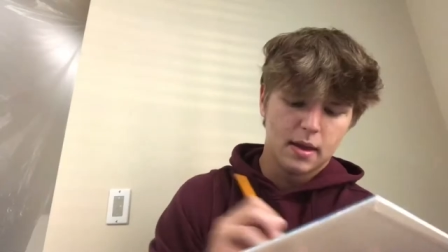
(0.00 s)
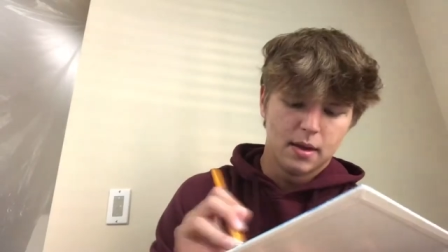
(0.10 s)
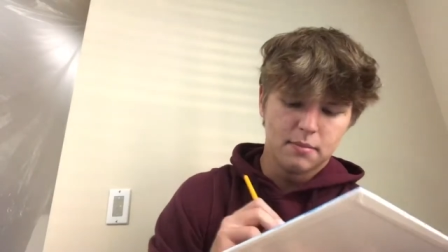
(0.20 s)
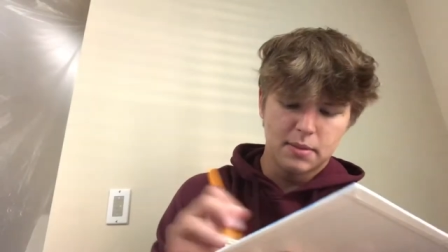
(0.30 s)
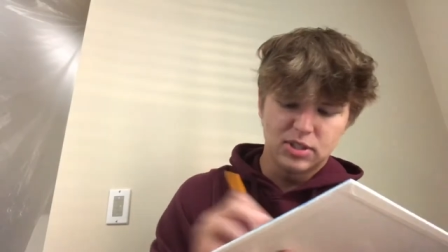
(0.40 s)

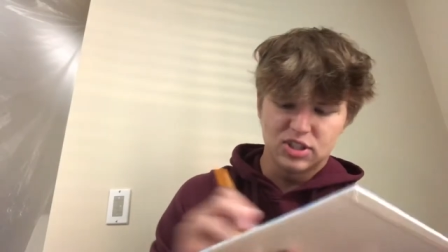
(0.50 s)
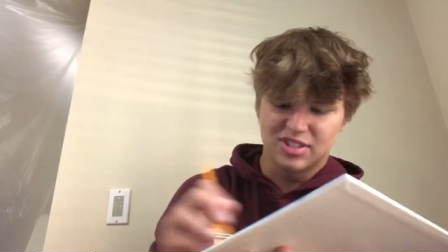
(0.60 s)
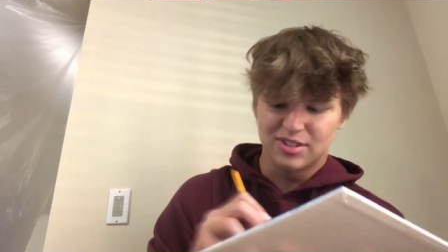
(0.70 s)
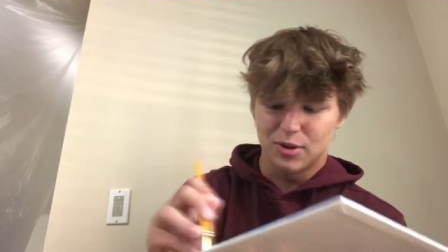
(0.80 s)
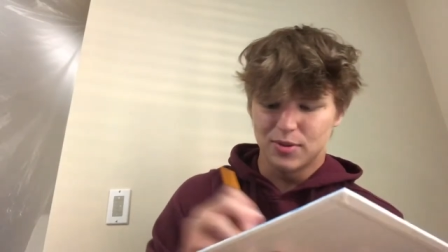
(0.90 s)
Maybe
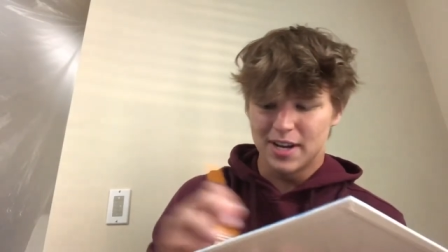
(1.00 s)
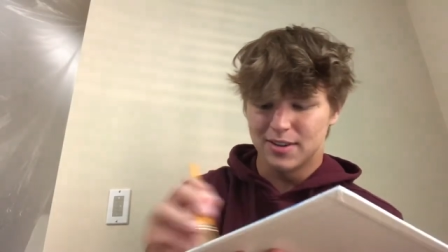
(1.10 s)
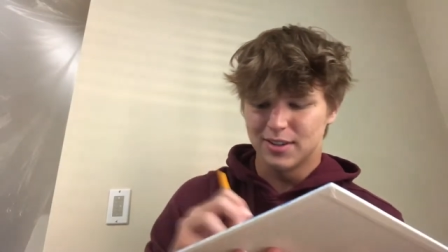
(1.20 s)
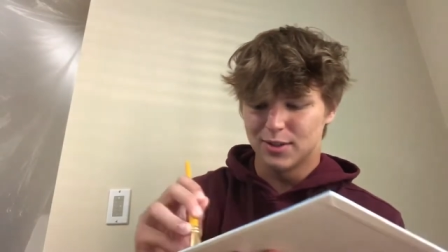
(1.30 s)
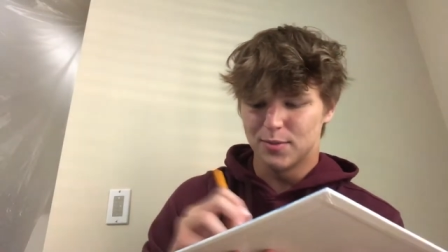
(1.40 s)
just slow down
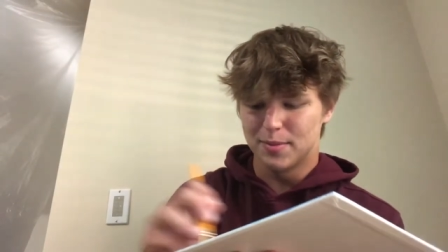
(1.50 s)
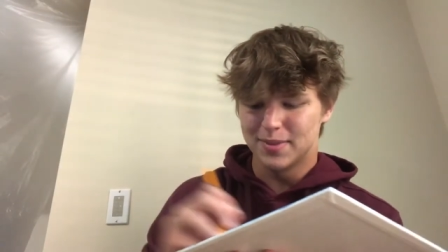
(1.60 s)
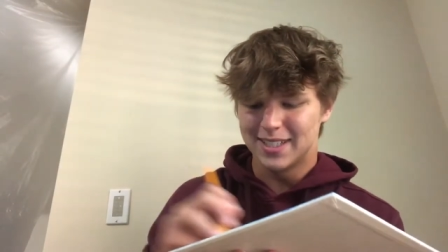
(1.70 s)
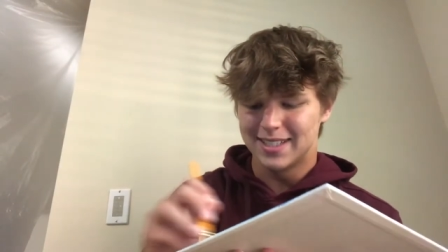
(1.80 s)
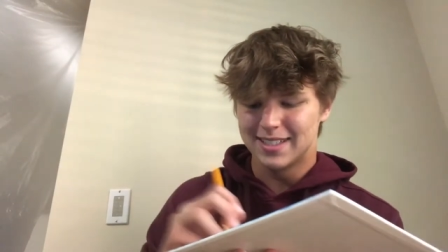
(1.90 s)
a little bit,
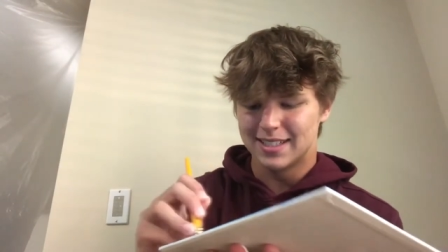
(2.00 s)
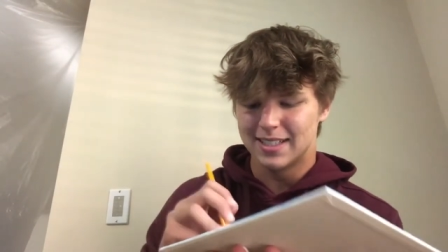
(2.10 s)
please.